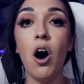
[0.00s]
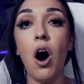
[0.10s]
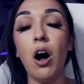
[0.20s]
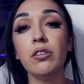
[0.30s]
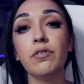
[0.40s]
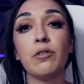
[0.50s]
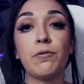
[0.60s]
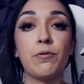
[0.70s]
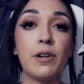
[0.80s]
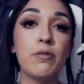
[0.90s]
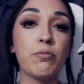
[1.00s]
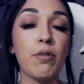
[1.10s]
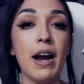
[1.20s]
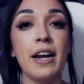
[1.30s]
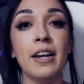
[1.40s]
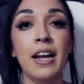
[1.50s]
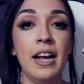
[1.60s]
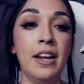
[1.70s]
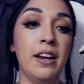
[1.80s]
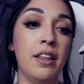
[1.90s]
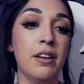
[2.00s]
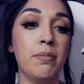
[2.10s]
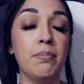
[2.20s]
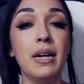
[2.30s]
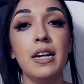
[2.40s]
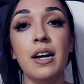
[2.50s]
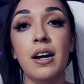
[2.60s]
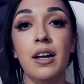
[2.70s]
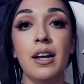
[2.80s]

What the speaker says: all of the free reign in the media